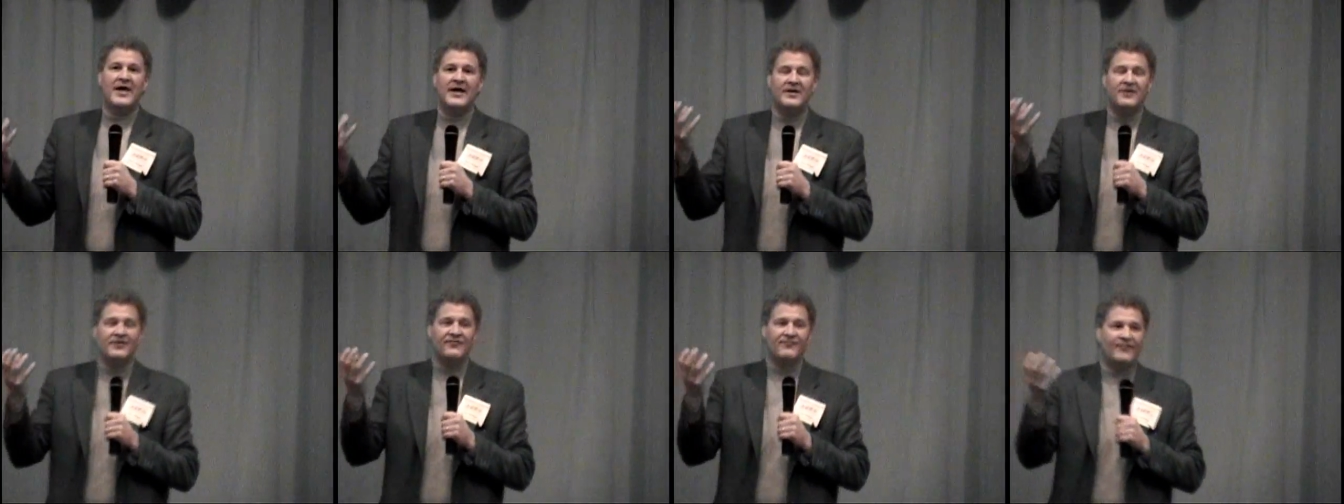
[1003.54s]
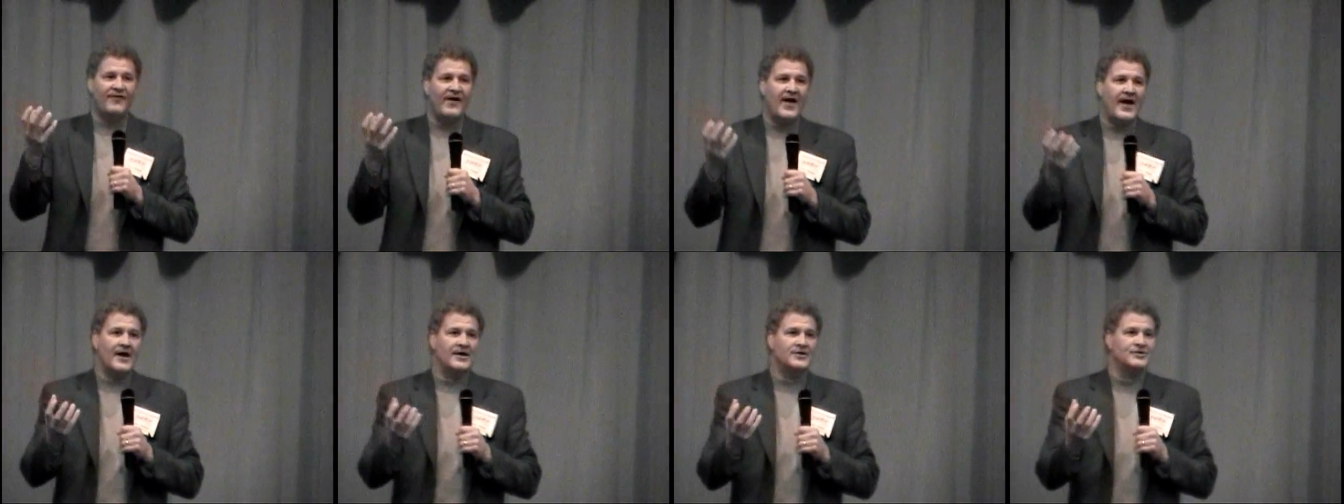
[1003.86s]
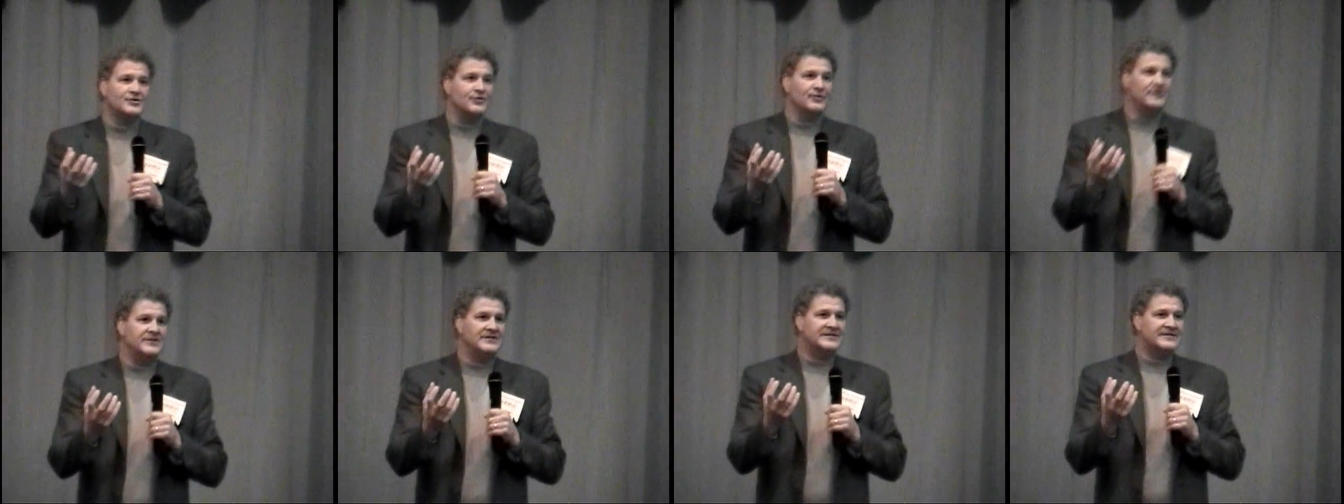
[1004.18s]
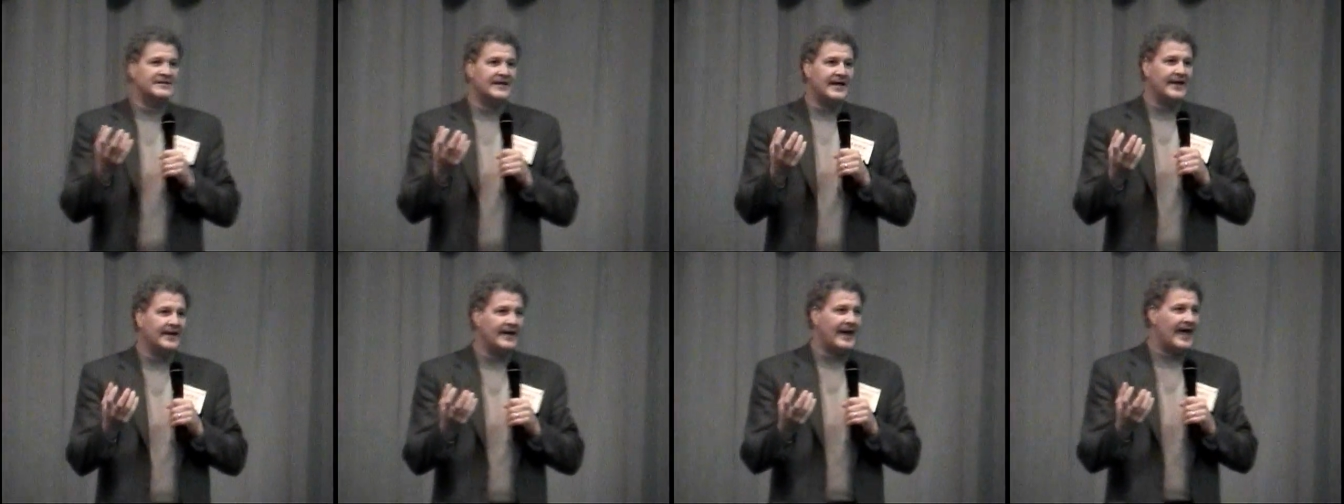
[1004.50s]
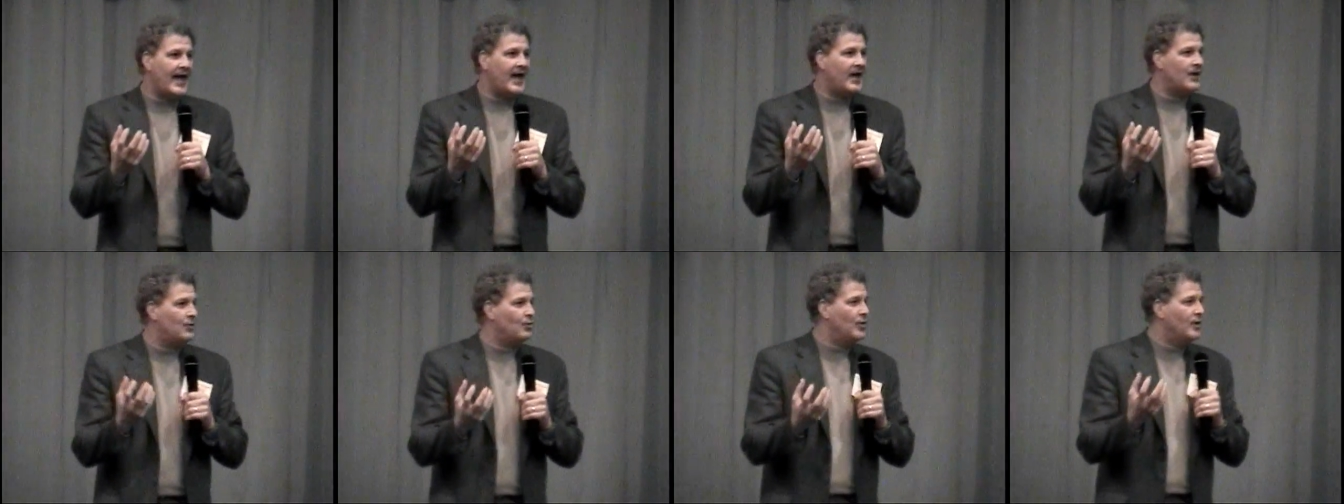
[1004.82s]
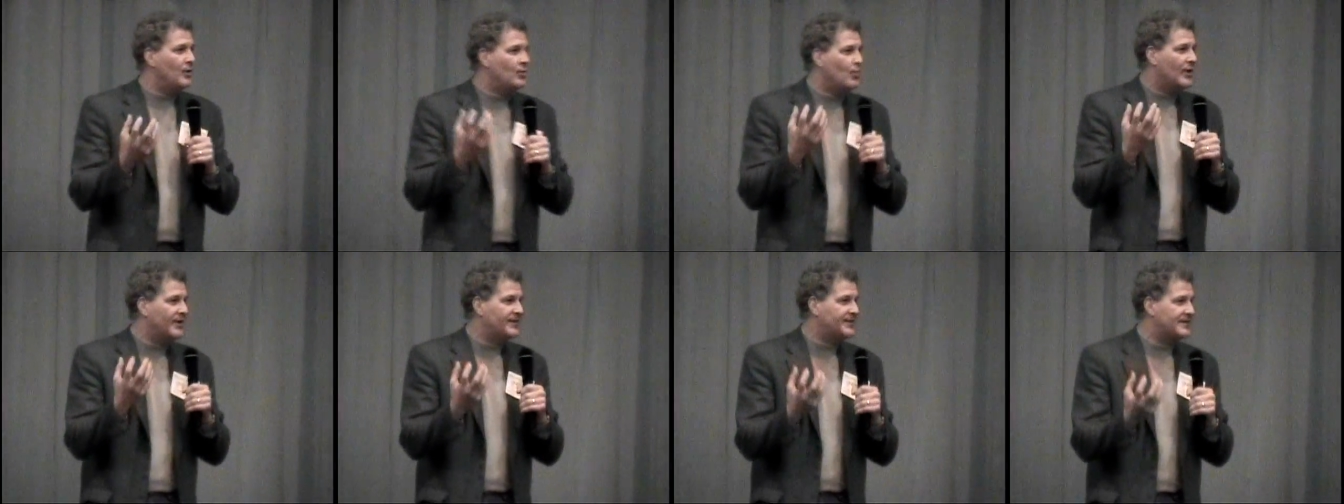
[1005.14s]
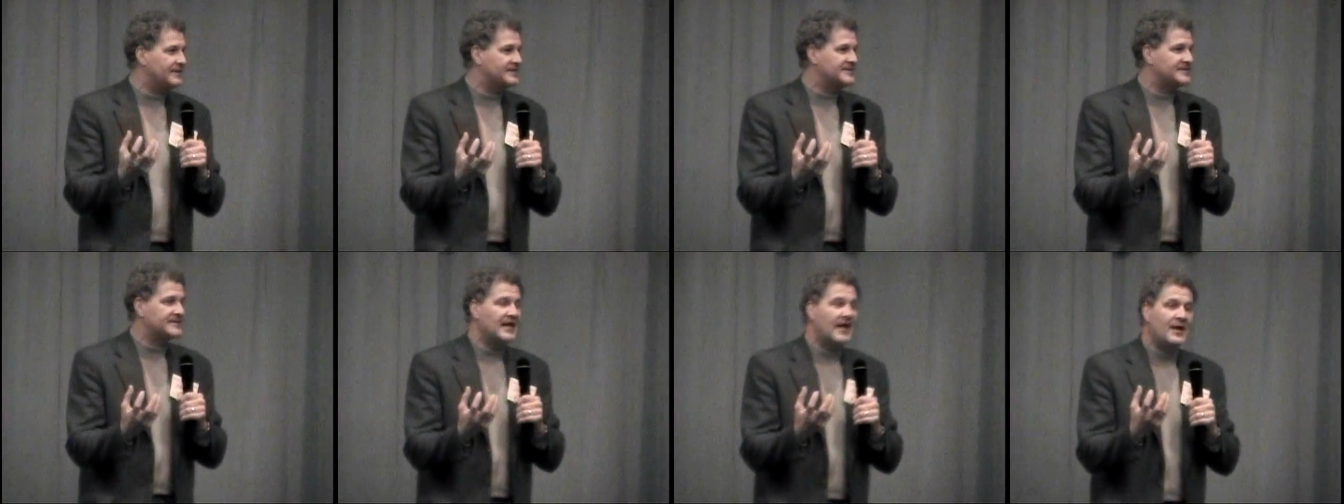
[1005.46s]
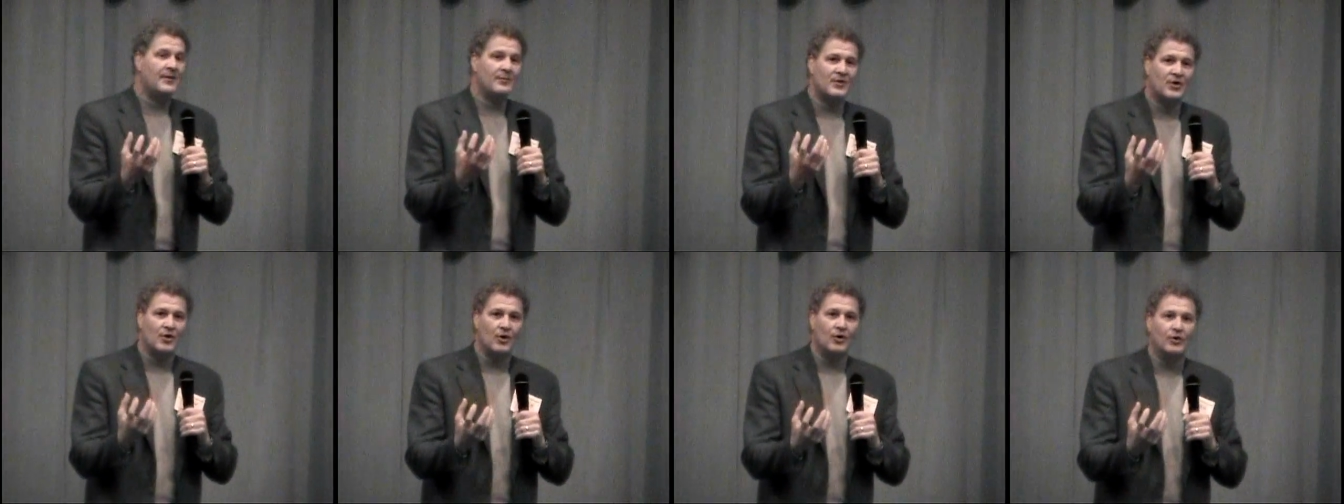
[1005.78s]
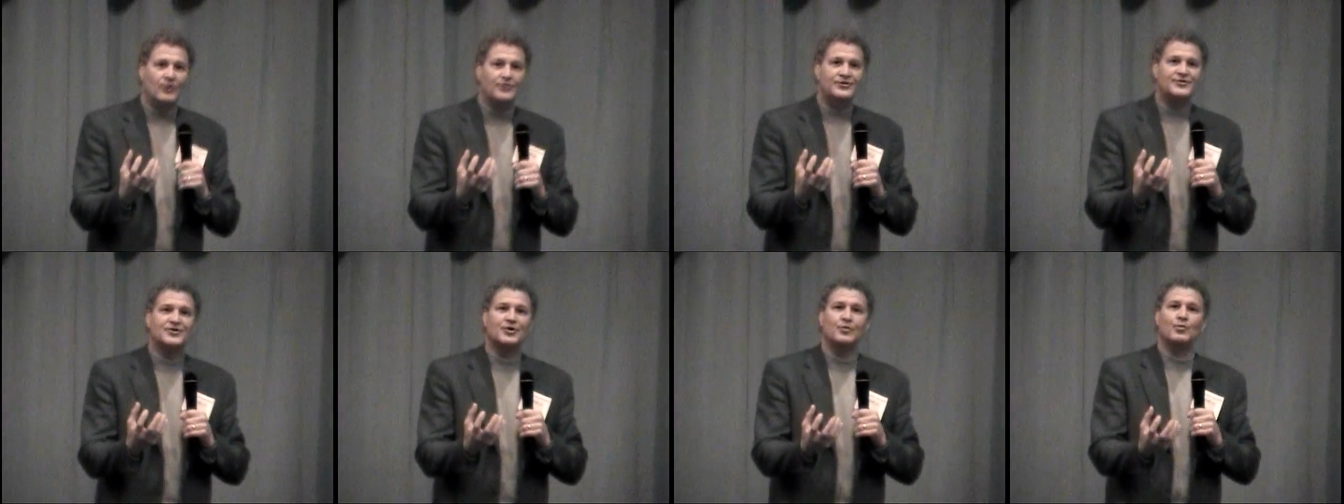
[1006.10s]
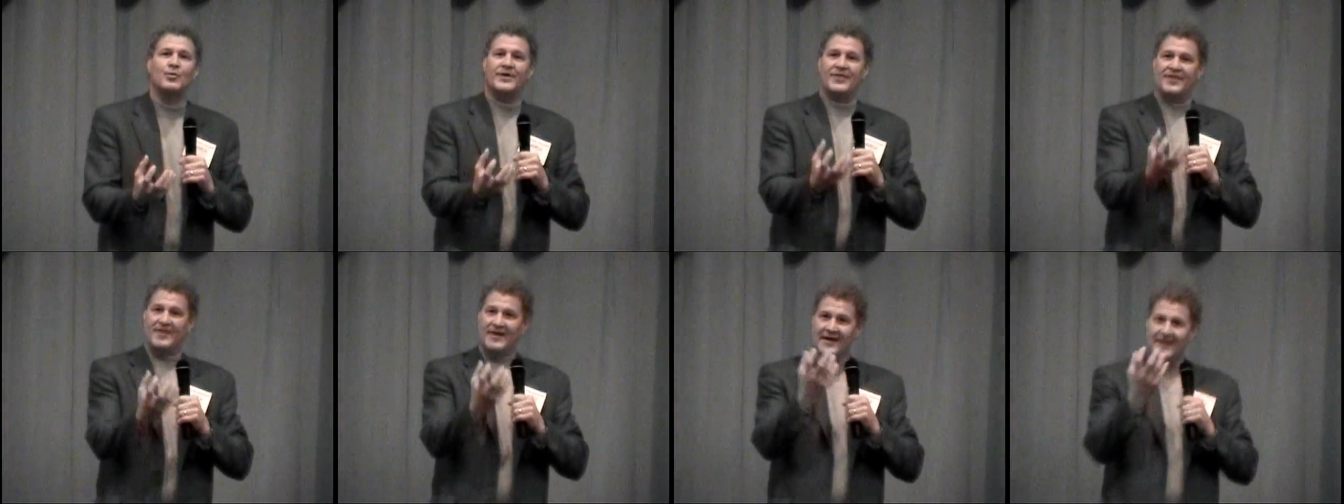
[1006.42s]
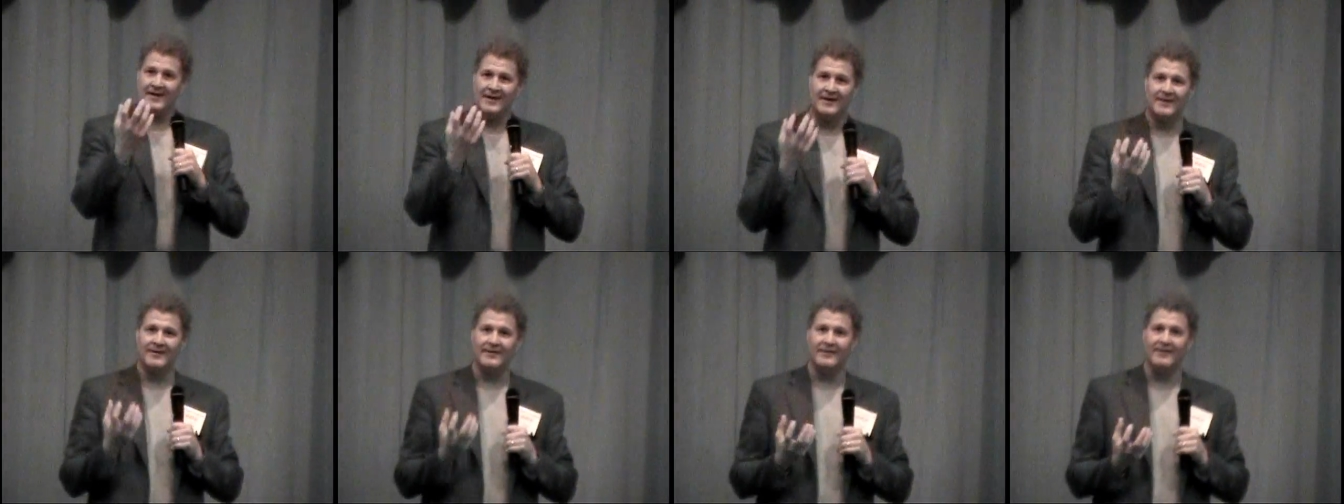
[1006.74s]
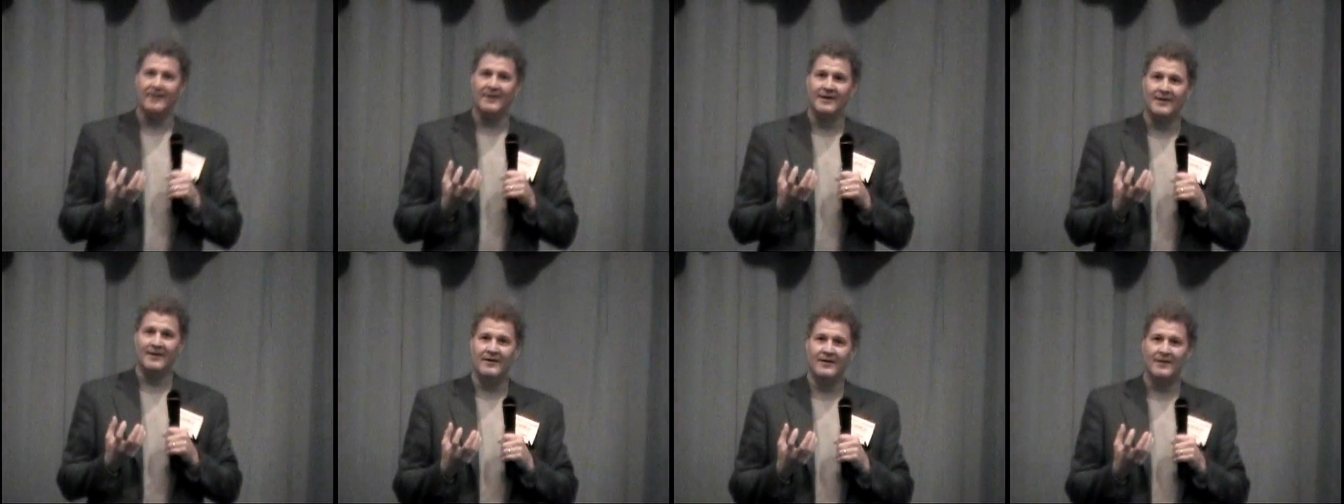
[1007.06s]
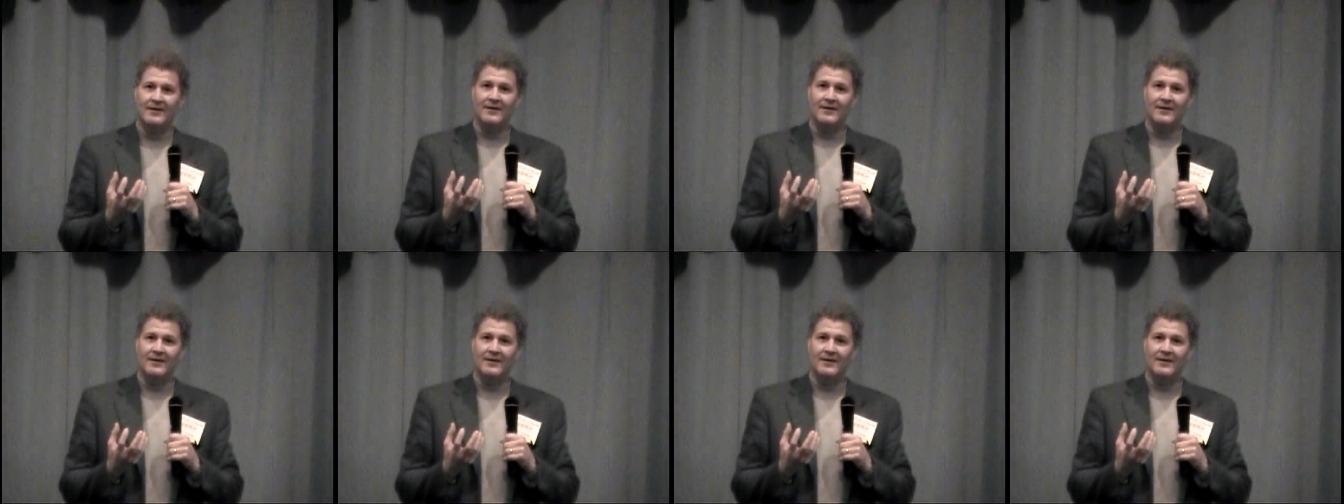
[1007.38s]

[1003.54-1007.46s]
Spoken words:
Manufacturing saying, hey, we want the same culture within.